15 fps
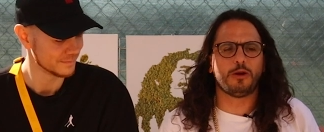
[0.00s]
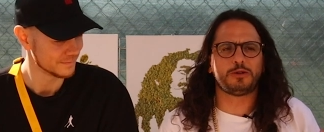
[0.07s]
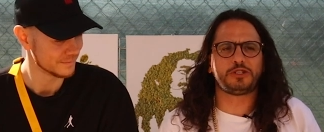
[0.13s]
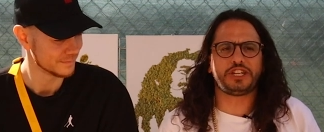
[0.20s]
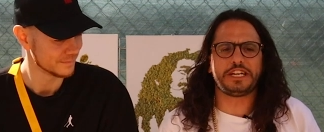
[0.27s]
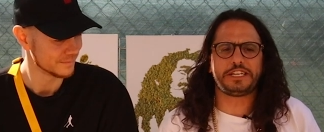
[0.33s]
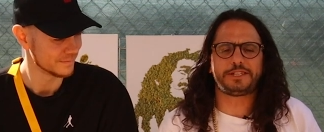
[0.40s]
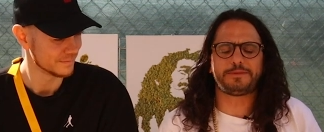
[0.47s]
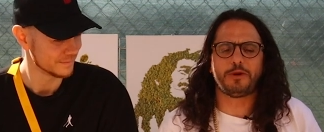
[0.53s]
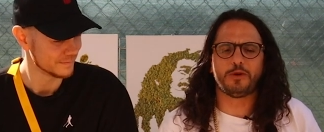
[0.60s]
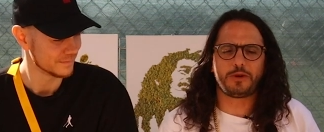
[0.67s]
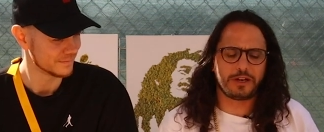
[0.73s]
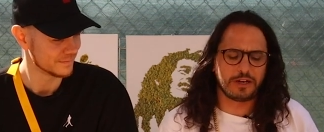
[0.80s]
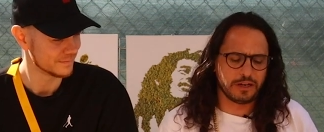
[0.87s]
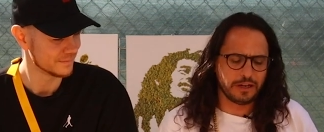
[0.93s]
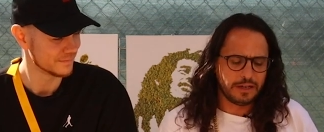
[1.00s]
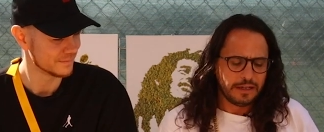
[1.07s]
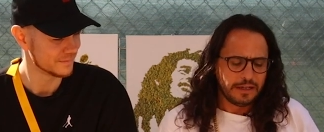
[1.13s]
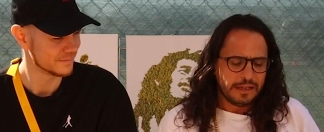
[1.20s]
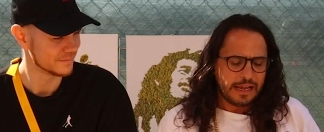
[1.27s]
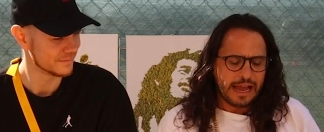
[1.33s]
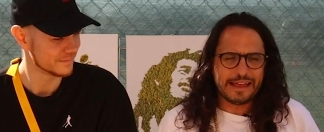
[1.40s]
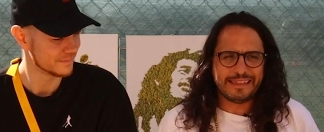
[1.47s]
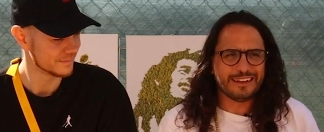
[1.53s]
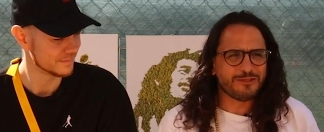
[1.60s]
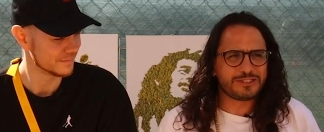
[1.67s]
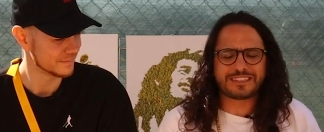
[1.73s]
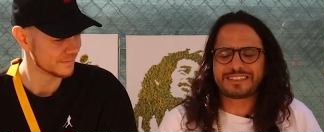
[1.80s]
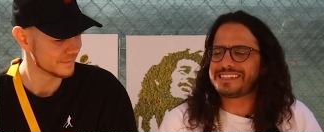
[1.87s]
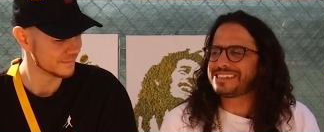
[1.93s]
Speaker 1: OG smoker and there
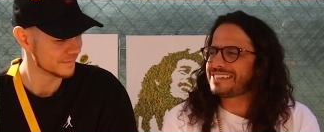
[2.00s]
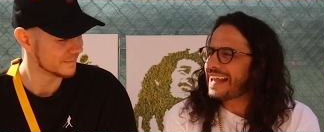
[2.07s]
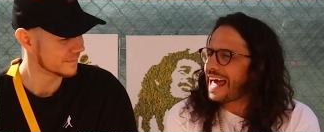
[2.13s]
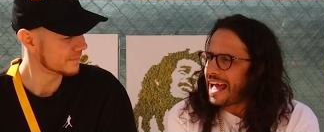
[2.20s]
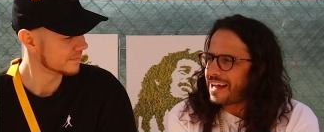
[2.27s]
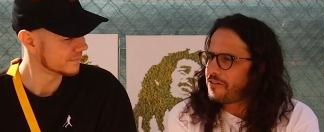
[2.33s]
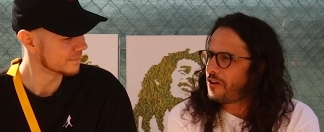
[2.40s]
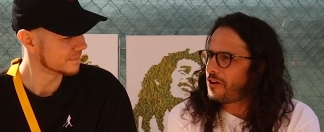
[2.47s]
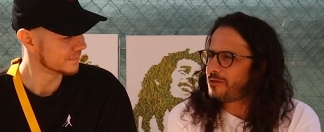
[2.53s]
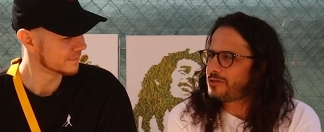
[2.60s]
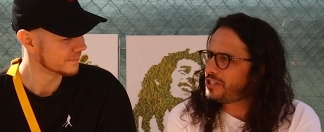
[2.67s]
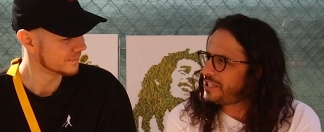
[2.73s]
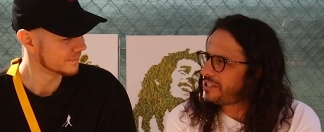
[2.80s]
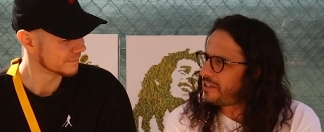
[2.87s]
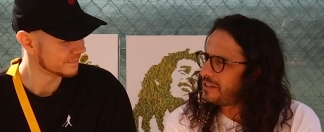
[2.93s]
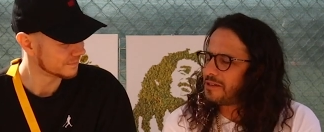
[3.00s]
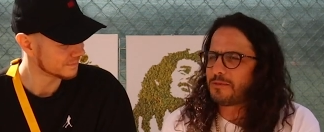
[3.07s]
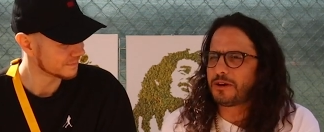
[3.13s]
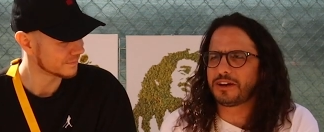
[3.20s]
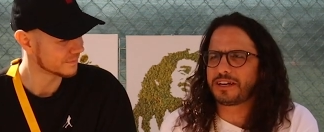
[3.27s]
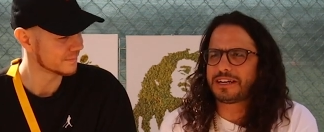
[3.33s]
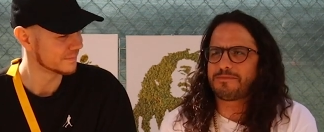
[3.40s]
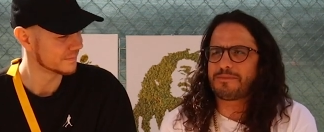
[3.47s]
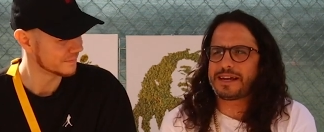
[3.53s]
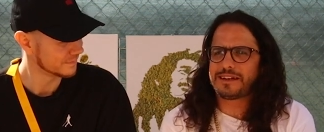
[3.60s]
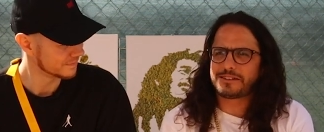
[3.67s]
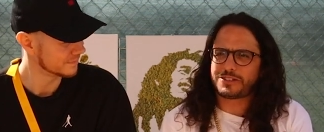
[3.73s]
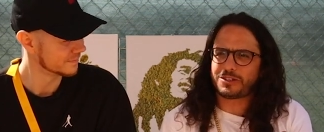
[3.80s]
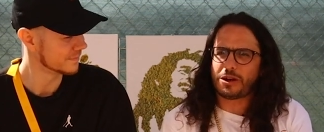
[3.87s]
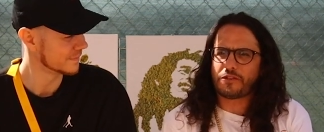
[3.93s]
was just a lack of OGs on the market,
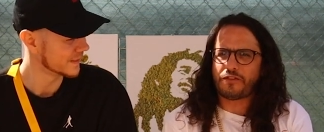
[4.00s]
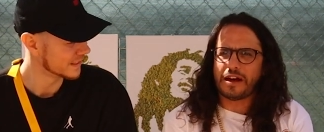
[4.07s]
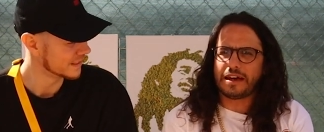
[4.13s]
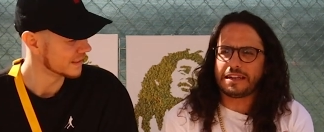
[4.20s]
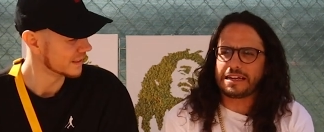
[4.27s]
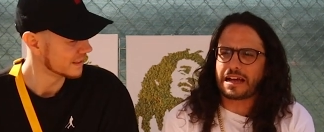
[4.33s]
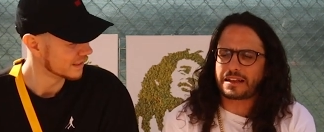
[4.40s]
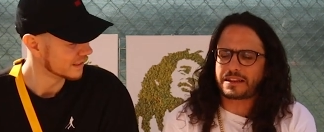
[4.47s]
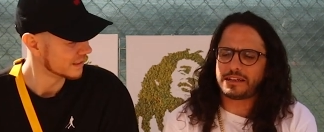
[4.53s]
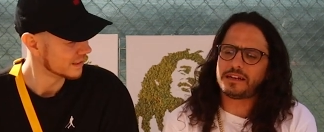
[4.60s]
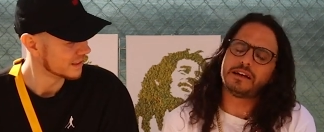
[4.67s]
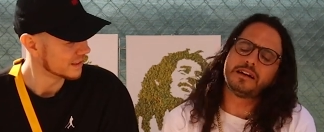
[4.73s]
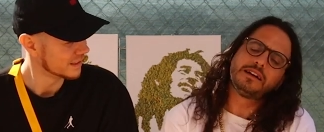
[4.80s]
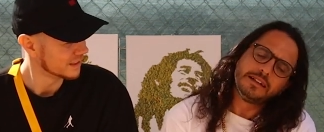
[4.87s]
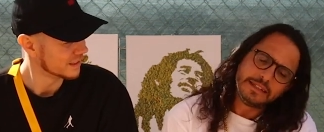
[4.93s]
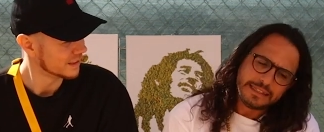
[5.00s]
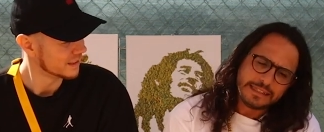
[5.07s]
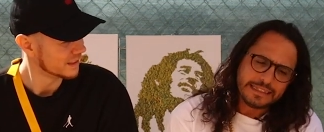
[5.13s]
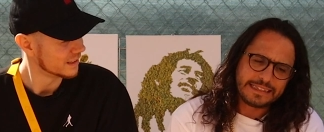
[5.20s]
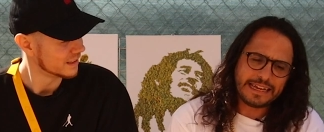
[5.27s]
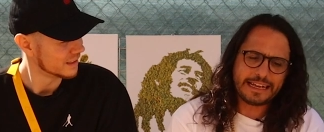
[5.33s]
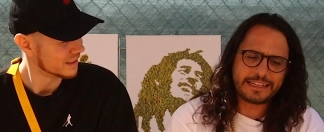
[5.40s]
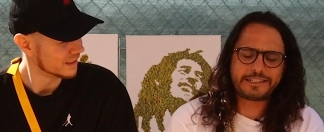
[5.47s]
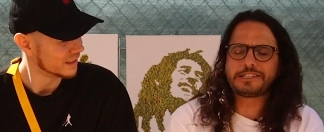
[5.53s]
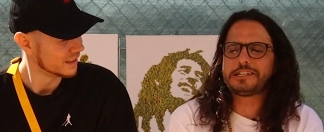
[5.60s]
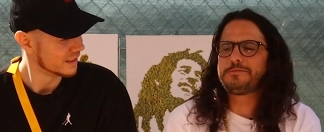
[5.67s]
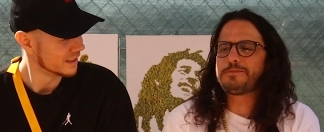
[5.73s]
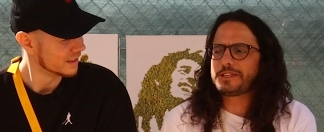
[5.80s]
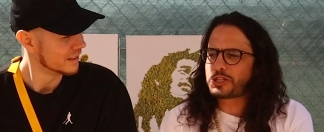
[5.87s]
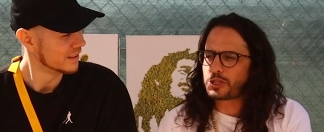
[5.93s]
man. So I finally got to get
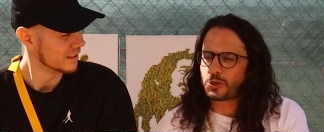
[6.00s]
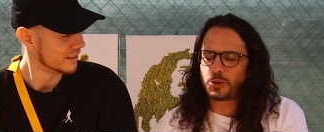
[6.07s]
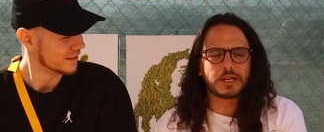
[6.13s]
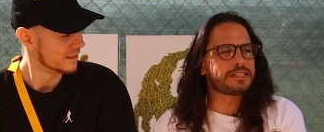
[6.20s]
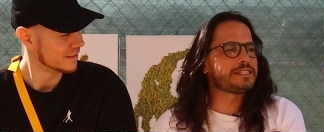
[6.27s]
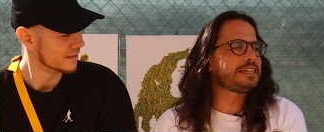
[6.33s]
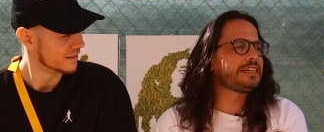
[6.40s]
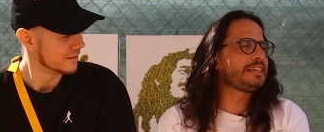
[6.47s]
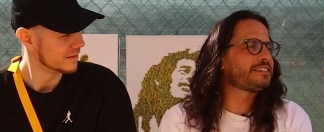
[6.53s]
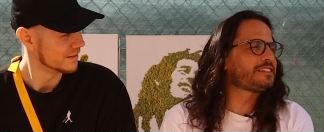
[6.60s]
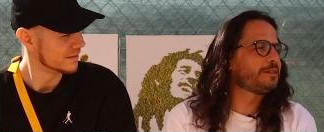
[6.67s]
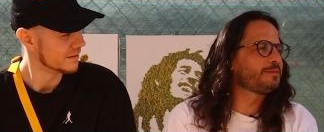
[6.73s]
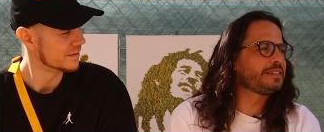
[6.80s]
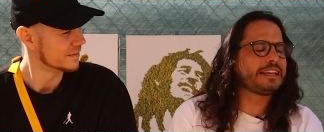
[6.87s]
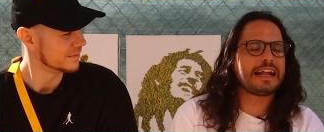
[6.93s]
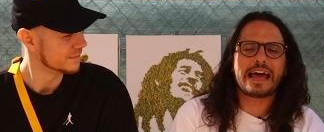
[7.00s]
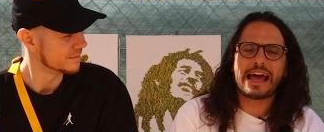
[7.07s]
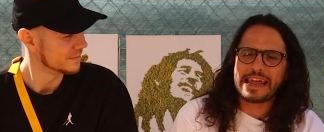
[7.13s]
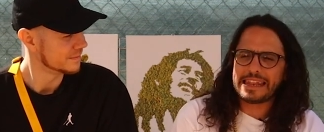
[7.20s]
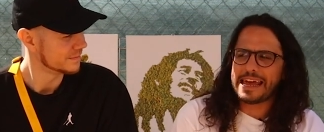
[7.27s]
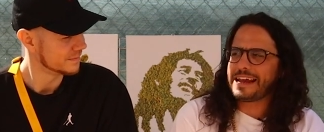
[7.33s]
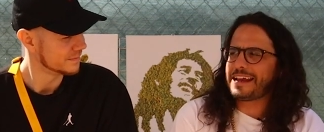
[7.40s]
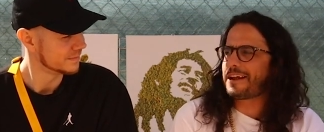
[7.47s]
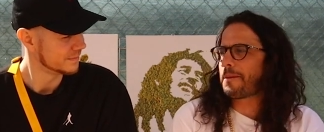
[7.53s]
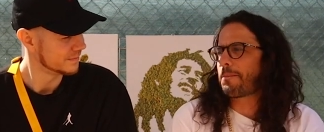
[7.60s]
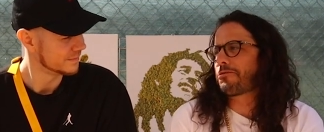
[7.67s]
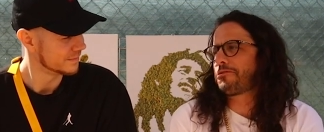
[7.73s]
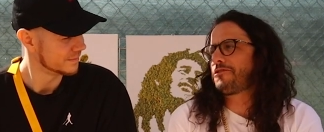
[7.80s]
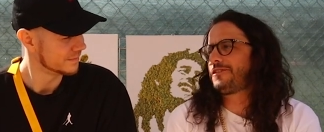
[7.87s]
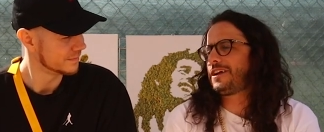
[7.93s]
some and source it, something that I like and
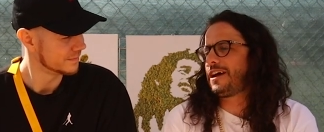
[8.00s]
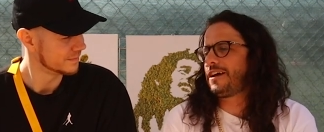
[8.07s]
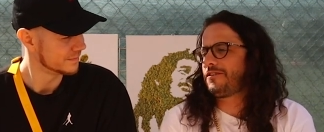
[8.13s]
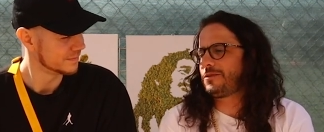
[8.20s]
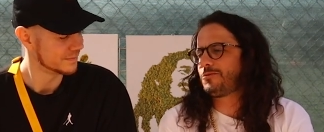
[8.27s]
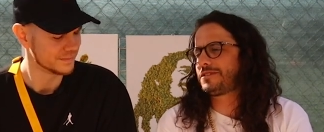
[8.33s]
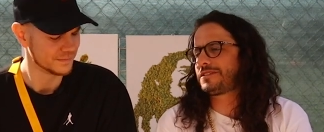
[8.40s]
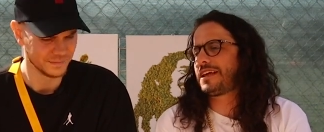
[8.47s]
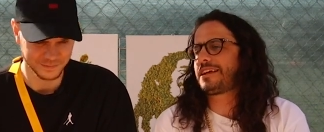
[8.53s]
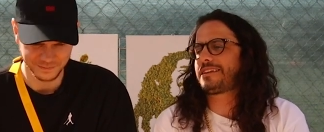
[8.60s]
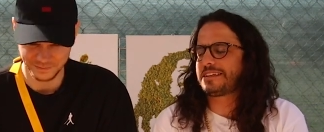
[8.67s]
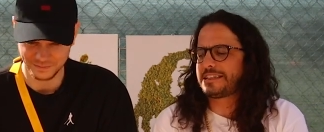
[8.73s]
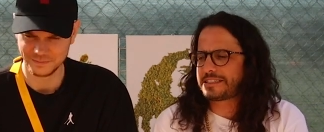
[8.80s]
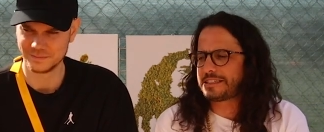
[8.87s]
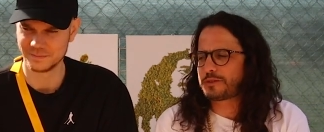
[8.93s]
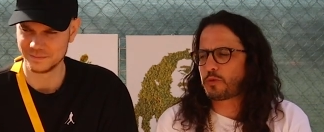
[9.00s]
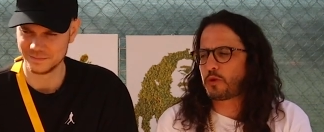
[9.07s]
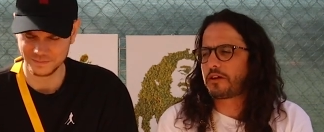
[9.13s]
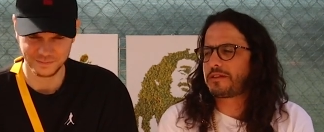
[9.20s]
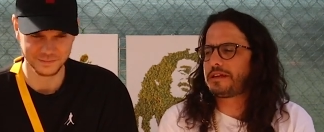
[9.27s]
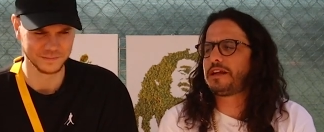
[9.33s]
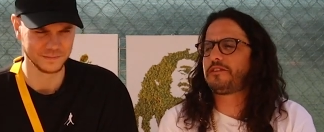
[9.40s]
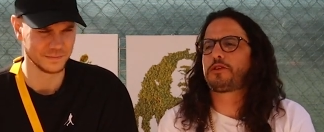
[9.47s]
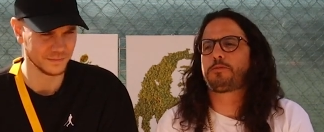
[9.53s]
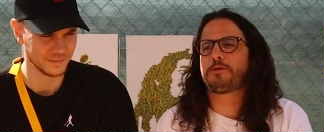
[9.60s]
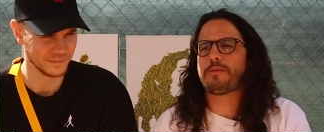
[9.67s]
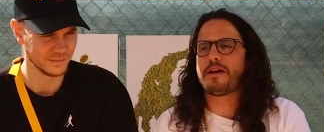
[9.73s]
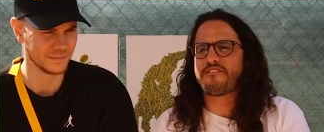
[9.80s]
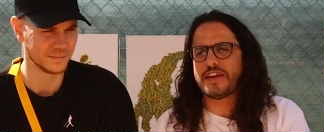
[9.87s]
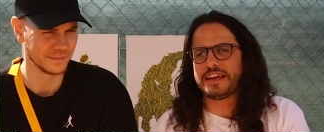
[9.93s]
approved of, and was like, this is worthy enough to
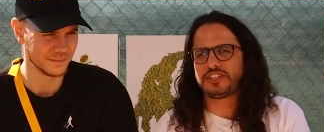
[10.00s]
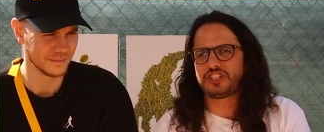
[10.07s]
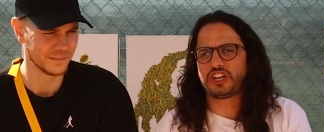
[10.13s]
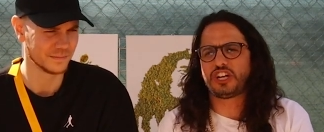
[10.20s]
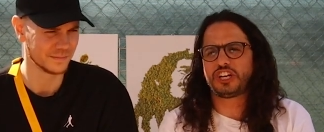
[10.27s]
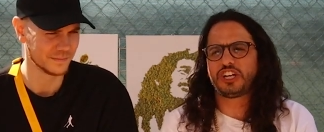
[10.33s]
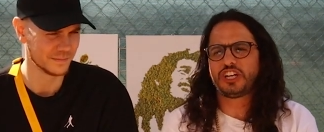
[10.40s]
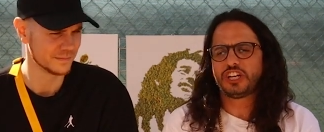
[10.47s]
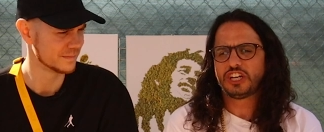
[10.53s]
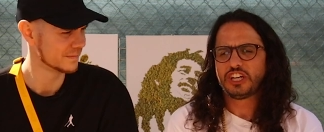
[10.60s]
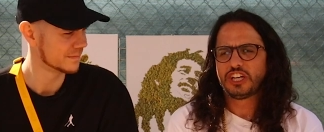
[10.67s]
put my face on.